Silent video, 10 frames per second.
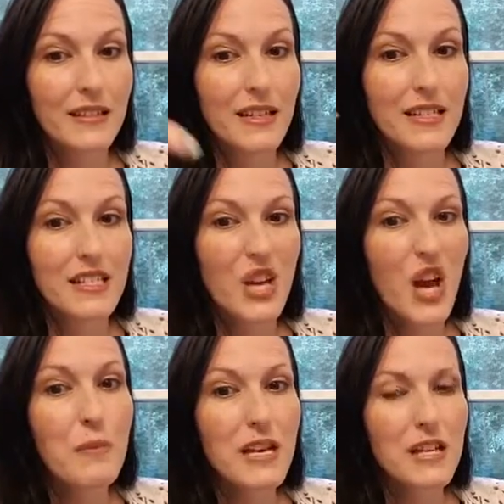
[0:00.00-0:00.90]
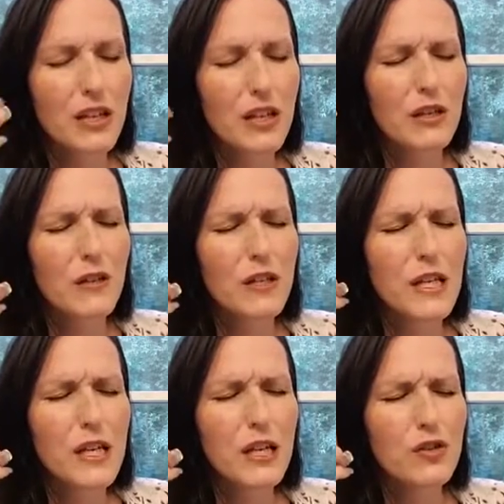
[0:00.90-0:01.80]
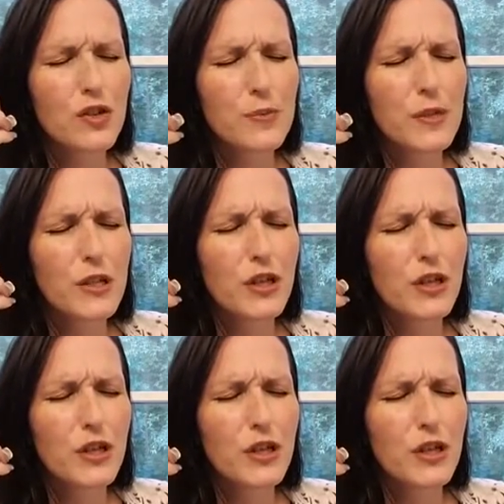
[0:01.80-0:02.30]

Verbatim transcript: It's coming. It is in your spirit.